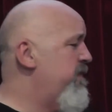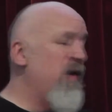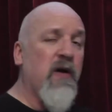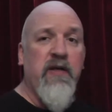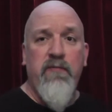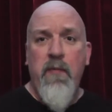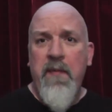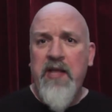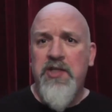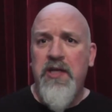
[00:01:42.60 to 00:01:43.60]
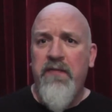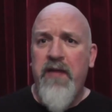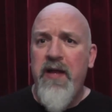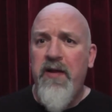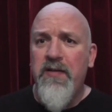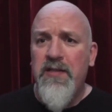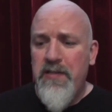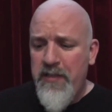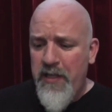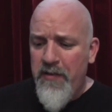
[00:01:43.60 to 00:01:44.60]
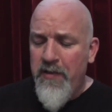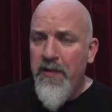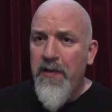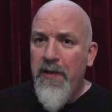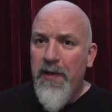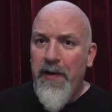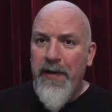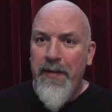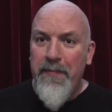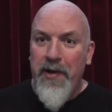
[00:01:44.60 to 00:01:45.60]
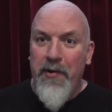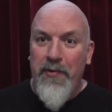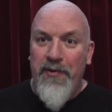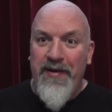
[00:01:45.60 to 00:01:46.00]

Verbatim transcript: I'll give them a mention. If they ain't, I, you know, I'll let them know.